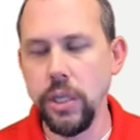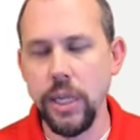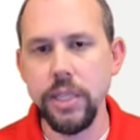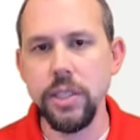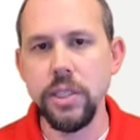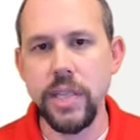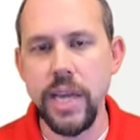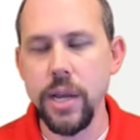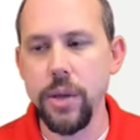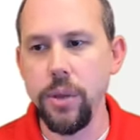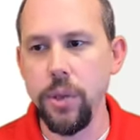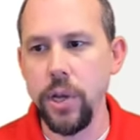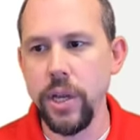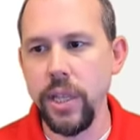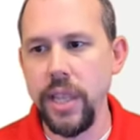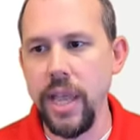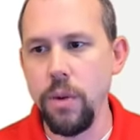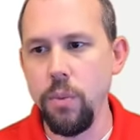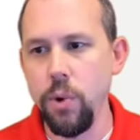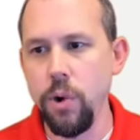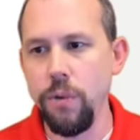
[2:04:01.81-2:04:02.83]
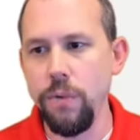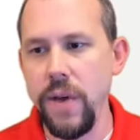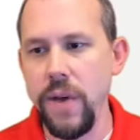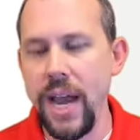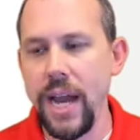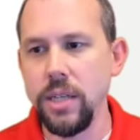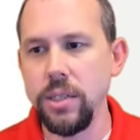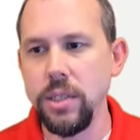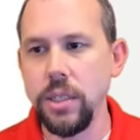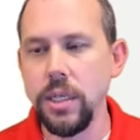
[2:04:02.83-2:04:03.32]
Let's take a look at that real
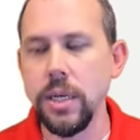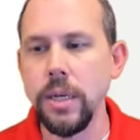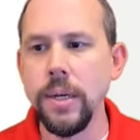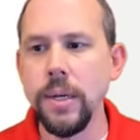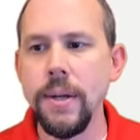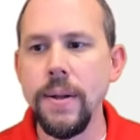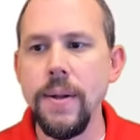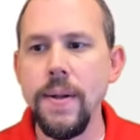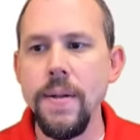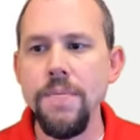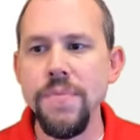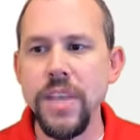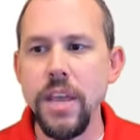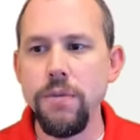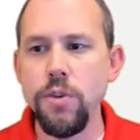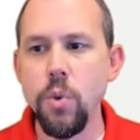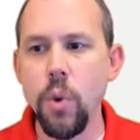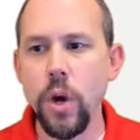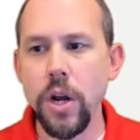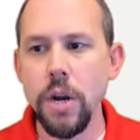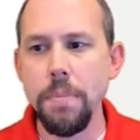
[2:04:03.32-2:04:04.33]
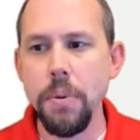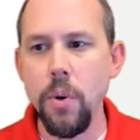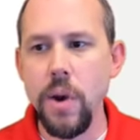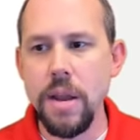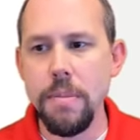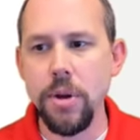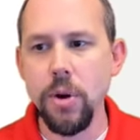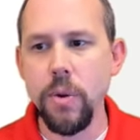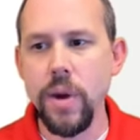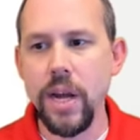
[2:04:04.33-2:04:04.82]
fast. If you want to
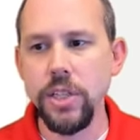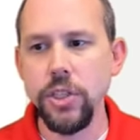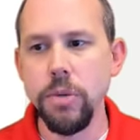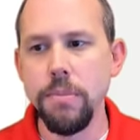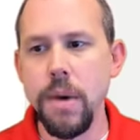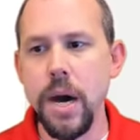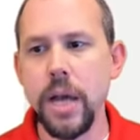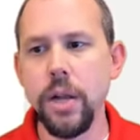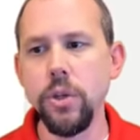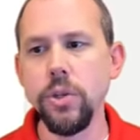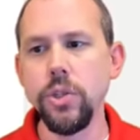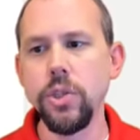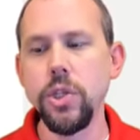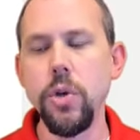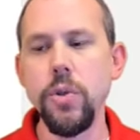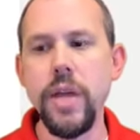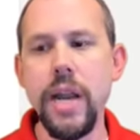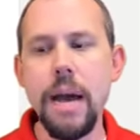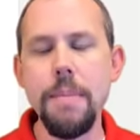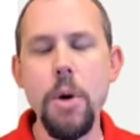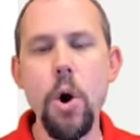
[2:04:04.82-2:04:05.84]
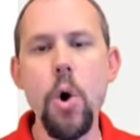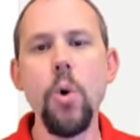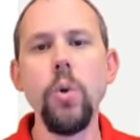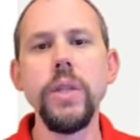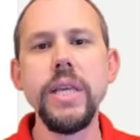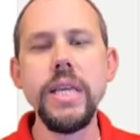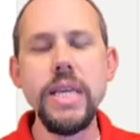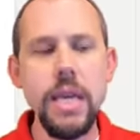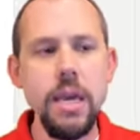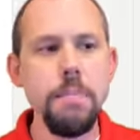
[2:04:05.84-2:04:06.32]
parameterize your model so that I'm
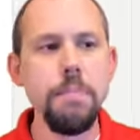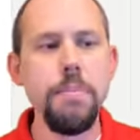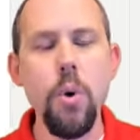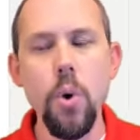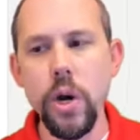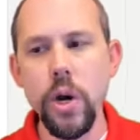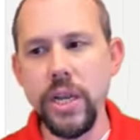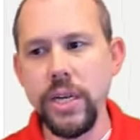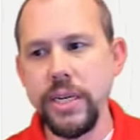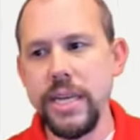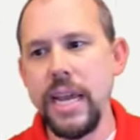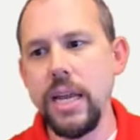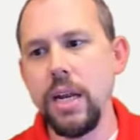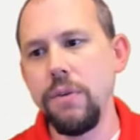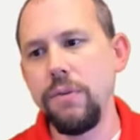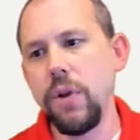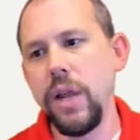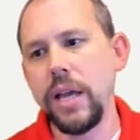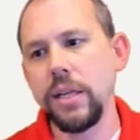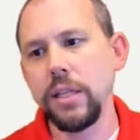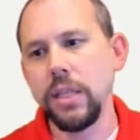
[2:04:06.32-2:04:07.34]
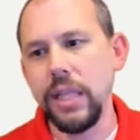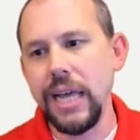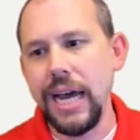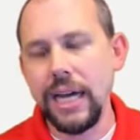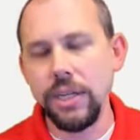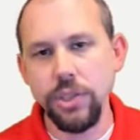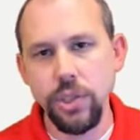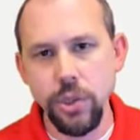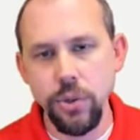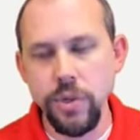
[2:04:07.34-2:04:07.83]
only importing data for like the
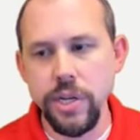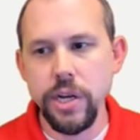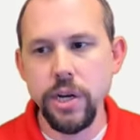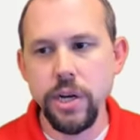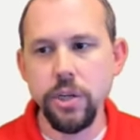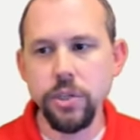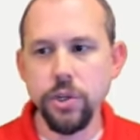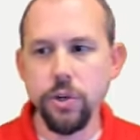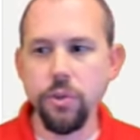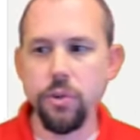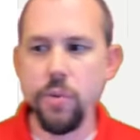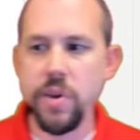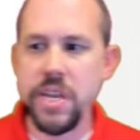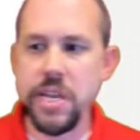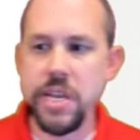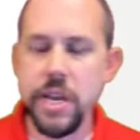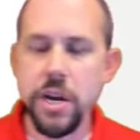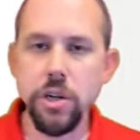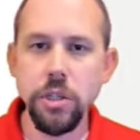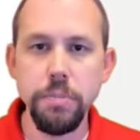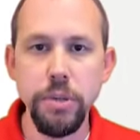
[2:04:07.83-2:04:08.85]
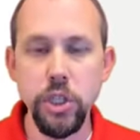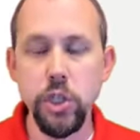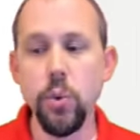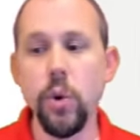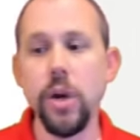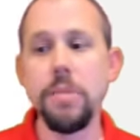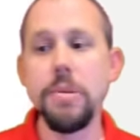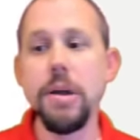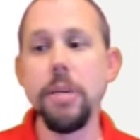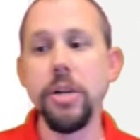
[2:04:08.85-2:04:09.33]
last two years or three years, but you
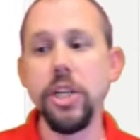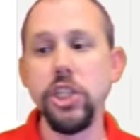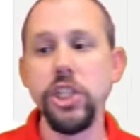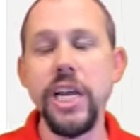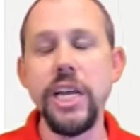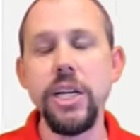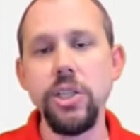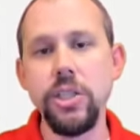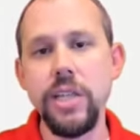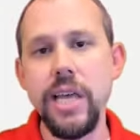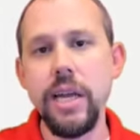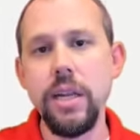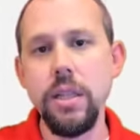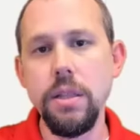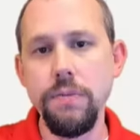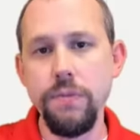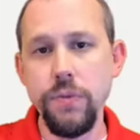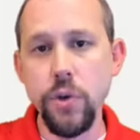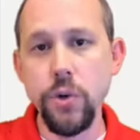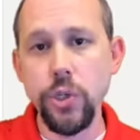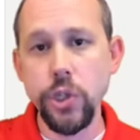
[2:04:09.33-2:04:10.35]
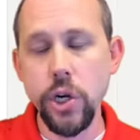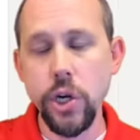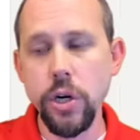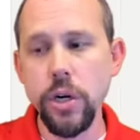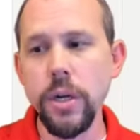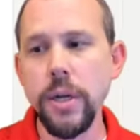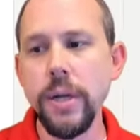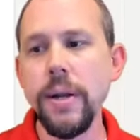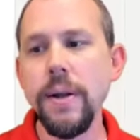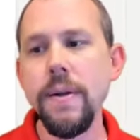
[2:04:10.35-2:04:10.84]
want to be able to change that in the
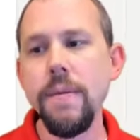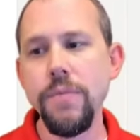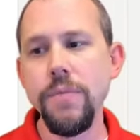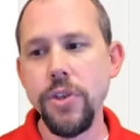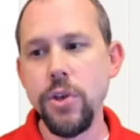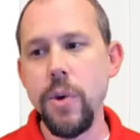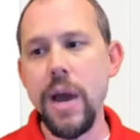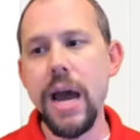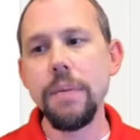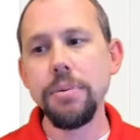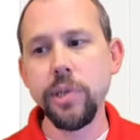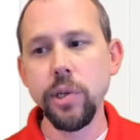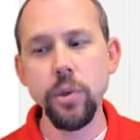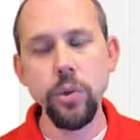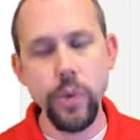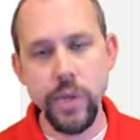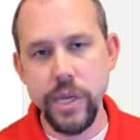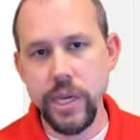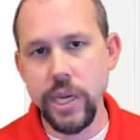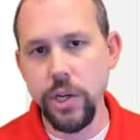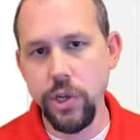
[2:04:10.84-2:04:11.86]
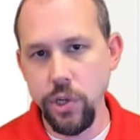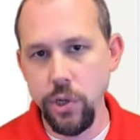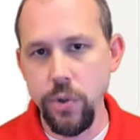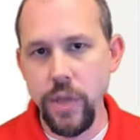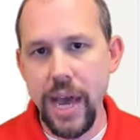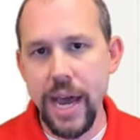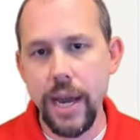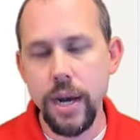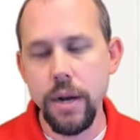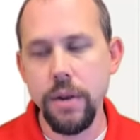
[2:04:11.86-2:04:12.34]
future, you absolutely can do
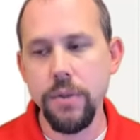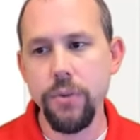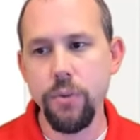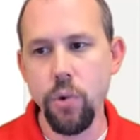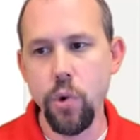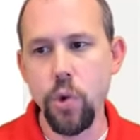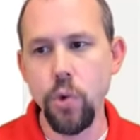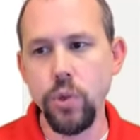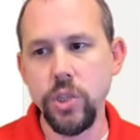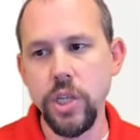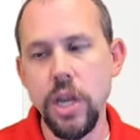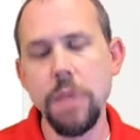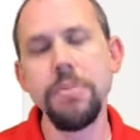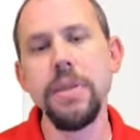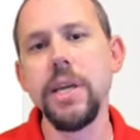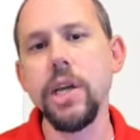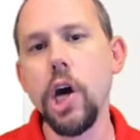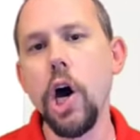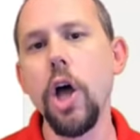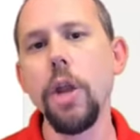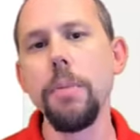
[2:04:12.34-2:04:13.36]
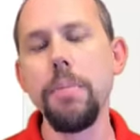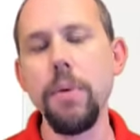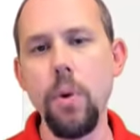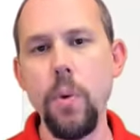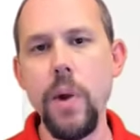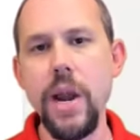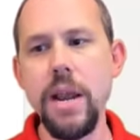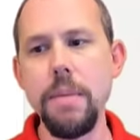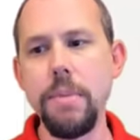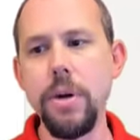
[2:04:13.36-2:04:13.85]
that through something called
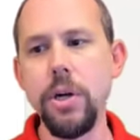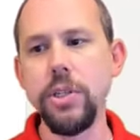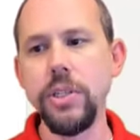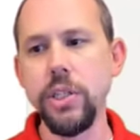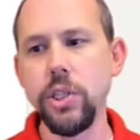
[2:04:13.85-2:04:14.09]
parameters.